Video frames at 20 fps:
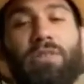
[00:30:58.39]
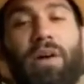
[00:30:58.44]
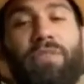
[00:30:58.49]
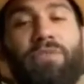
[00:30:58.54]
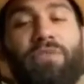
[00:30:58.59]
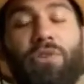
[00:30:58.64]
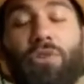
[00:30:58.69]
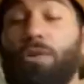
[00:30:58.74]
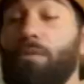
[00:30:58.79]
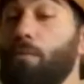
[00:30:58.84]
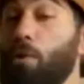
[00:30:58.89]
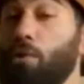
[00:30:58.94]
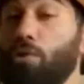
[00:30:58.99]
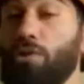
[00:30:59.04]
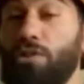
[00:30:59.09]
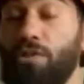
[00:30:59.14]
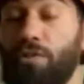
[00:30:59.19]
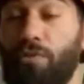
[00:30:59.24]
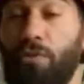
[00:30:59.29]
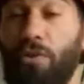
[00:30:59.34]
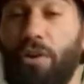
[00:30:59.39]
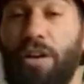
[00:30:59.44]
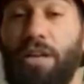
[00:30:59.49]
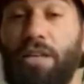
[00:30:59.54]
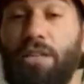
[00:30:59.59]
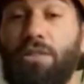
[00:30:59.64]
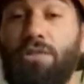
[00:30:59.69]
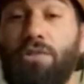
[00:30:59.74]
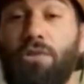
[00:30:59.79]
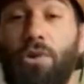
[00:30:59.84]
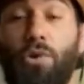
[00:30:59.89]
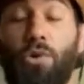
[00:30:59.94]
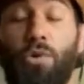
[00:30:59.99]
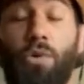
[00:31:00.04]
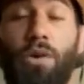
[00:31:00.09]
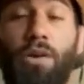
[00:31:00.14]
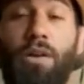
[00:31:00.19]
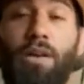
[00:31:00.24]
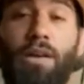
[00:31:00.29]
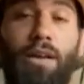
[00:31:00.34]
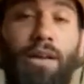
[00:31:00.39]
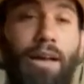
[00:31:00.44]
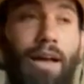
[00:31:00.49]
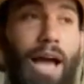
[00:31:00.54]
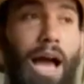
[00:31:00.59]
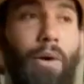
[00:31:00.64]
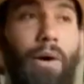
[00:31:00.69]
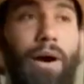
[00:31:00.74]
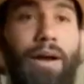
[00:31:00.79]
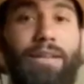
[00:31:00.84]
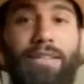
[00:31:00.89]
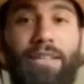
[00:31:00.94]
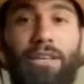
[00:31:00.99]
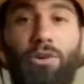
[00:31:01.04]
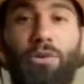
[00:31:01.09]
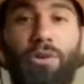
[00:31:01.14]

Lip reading: I feel the most free. So how I deal